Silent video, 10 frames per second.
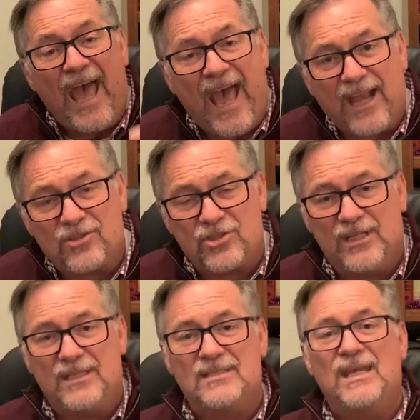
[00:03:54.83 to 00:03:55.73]

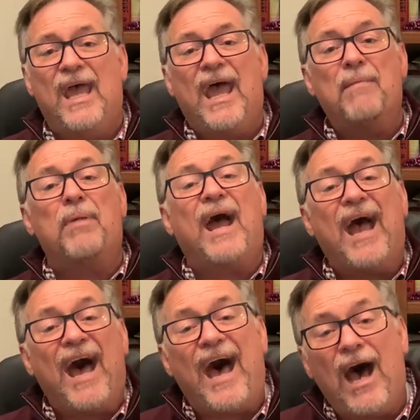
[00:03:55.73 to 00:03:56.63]
actions, and by
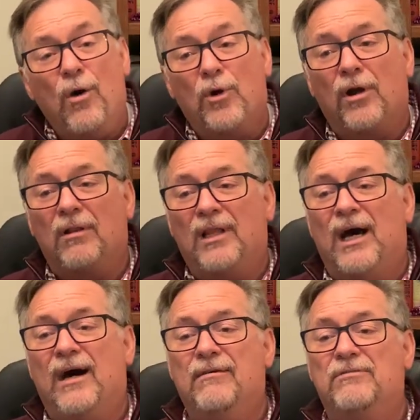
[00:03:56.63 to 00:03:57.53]
our
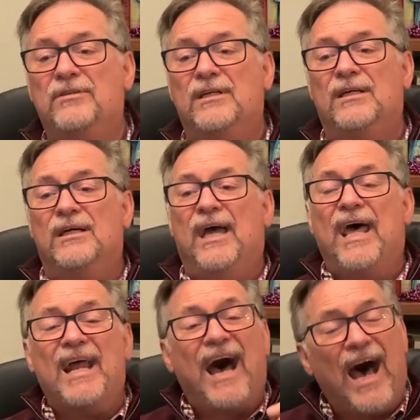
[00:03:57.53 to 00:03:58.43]
love
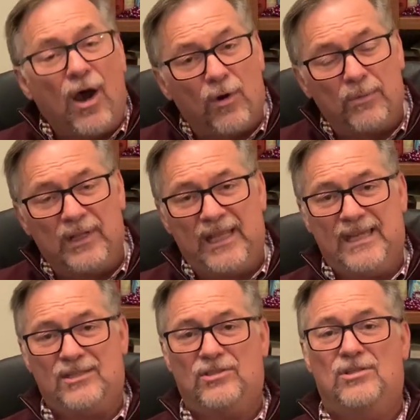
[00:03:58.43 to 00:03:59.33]
and our
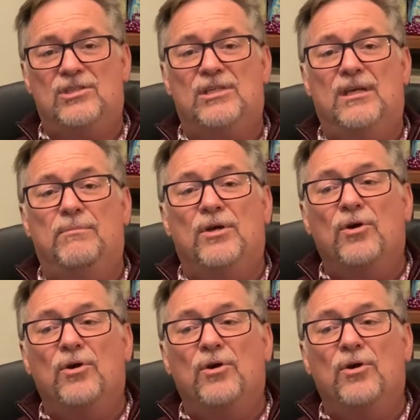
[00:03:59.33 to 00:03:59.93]
relationship